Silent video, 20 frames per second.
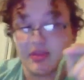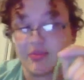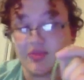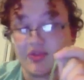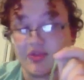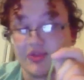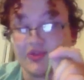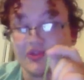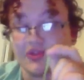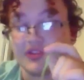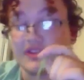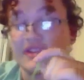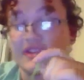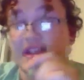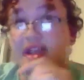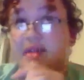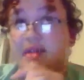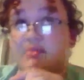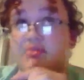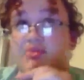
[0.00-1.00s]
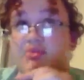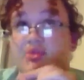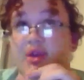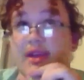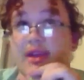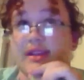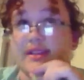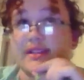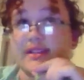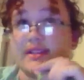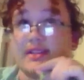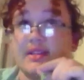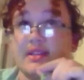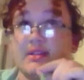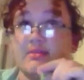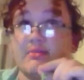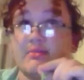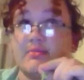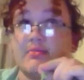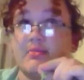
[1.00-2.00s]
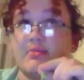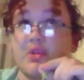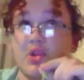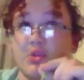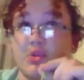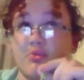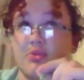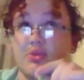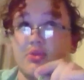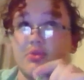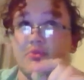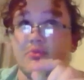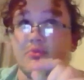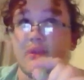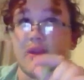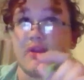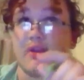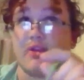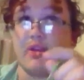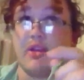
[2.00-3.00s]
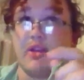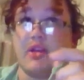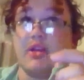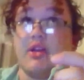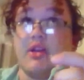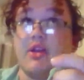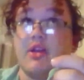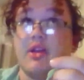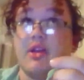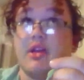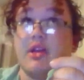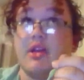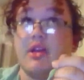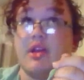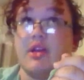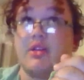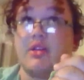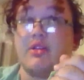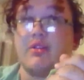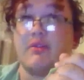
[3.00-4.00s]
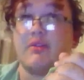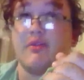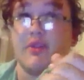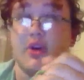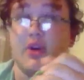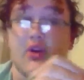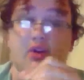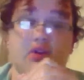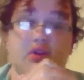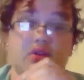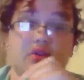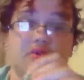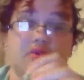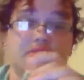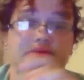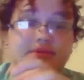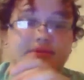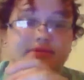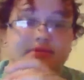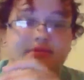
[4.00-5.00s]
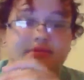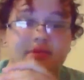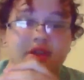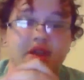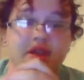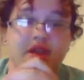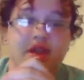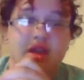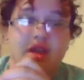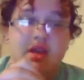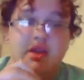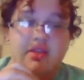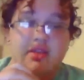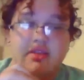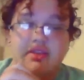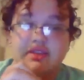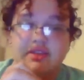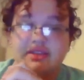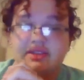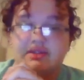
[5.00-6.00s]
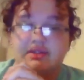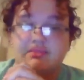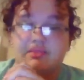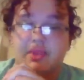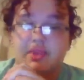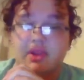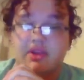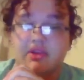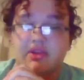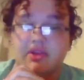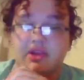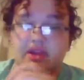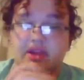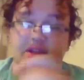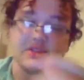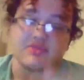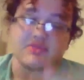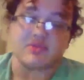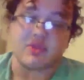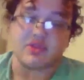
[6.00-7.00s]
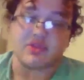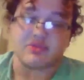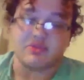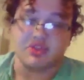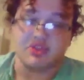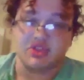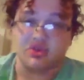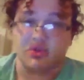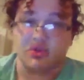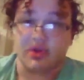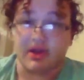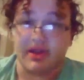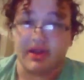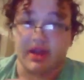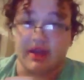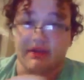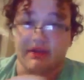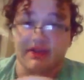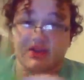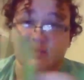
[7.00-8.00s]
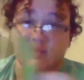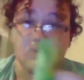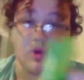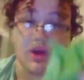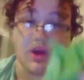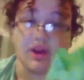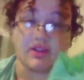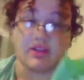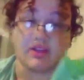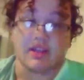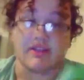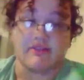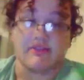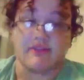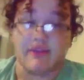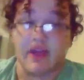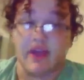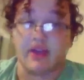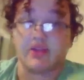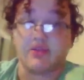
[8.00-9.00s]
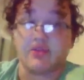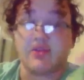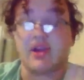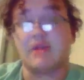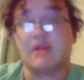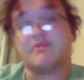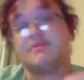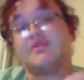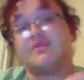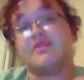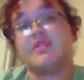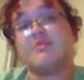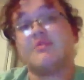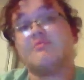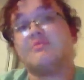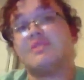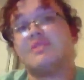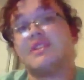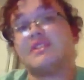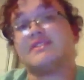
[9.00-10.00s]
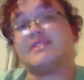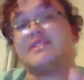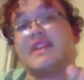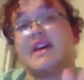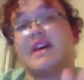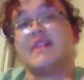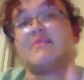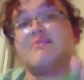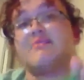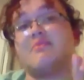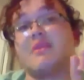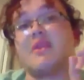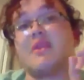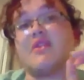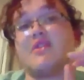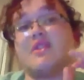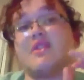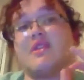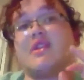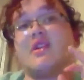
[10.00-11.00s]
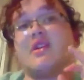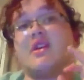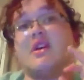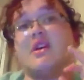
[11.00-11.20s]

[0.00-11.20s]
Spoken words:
produces a bright purple berry in the fall. This berry is where the majority of its wildlife value comes from, because that berry